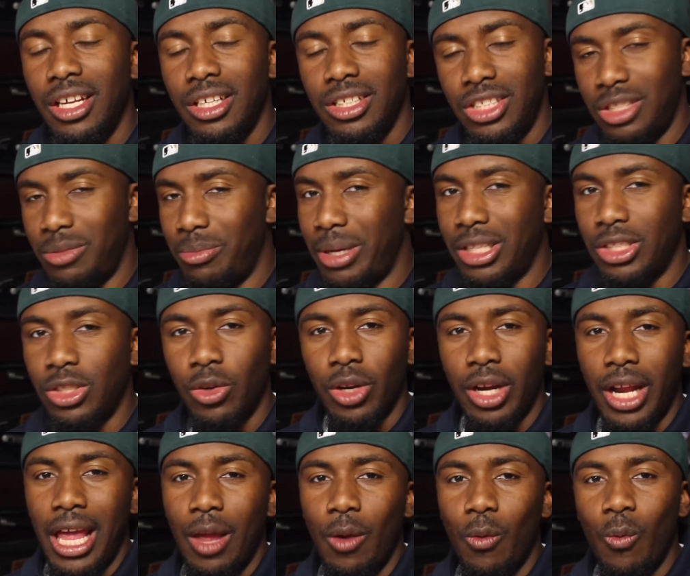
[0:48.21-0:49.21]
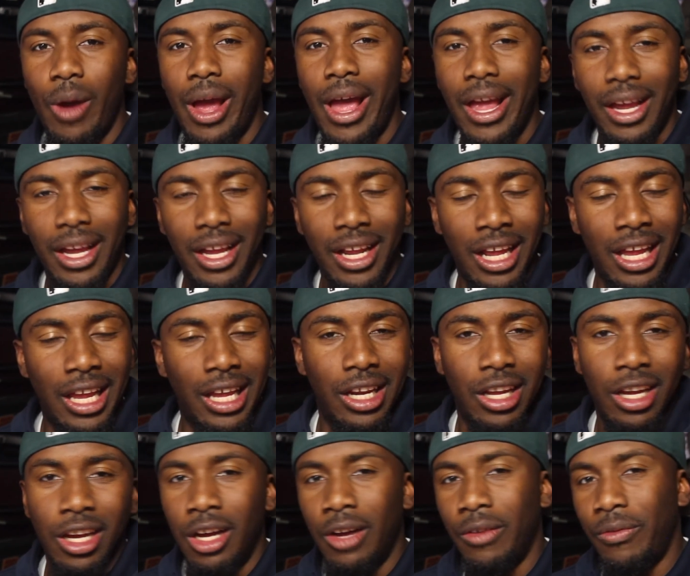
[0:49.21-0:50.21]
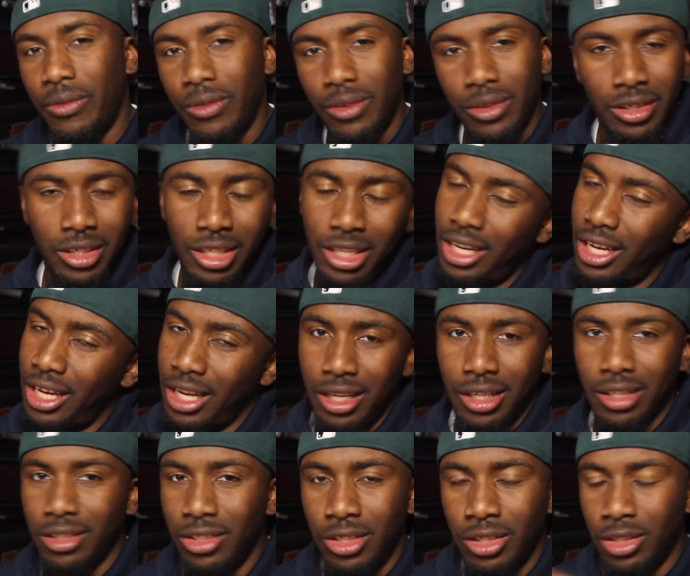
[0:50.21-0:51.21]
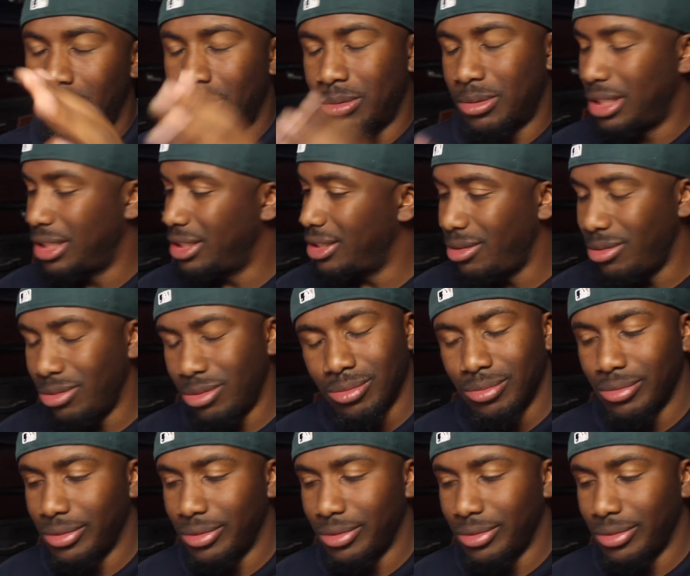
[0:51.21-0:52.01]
Just make sure it ain't whack and ain't Huff. And you know what I'm saying?